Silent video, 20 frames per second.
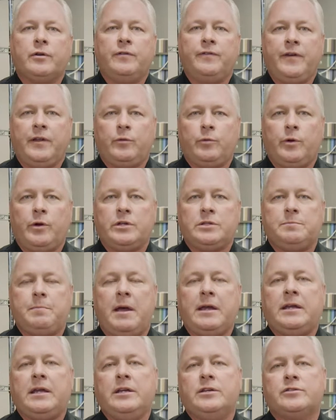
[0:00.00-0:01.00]
Fifth Wheels by
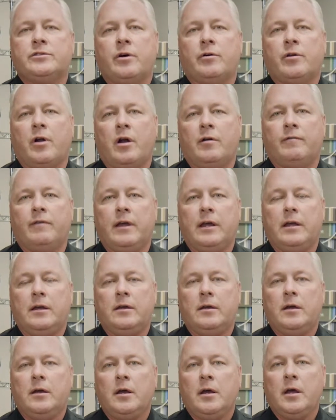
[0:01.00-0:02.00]
Keystone RV.
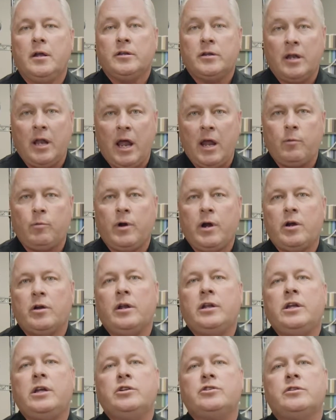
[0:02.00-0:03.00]
Today we're here to
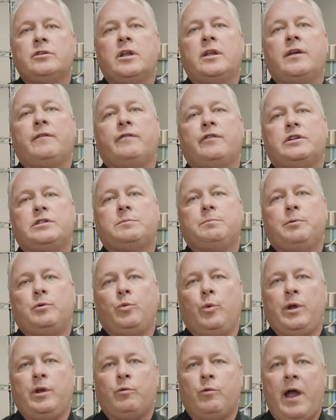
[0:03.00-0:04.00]
teach you the difference
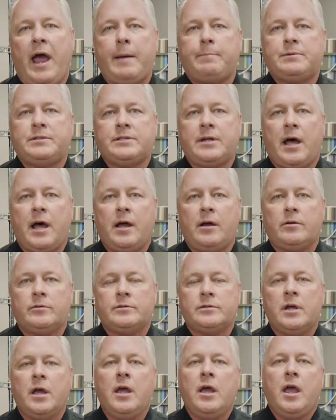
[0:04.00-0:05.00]
between wrap
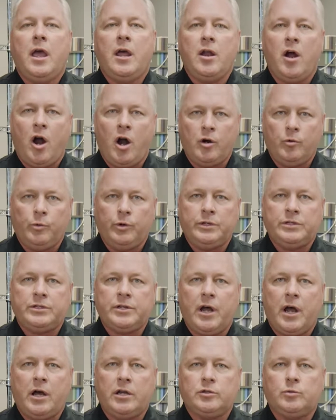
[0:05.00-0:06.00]
styles and hardwood
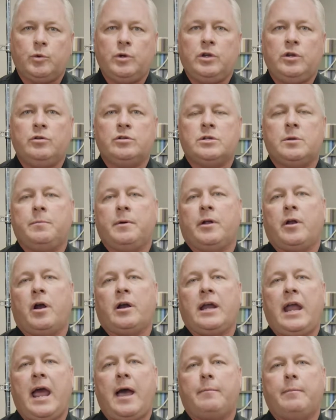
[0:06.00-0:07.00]
styles we use to build our
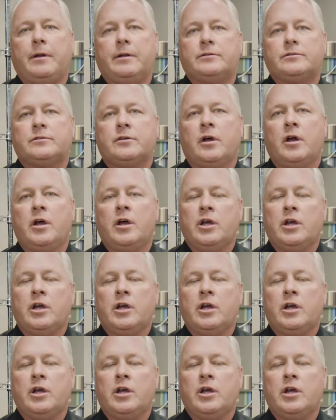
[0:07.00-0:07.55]
cabinets.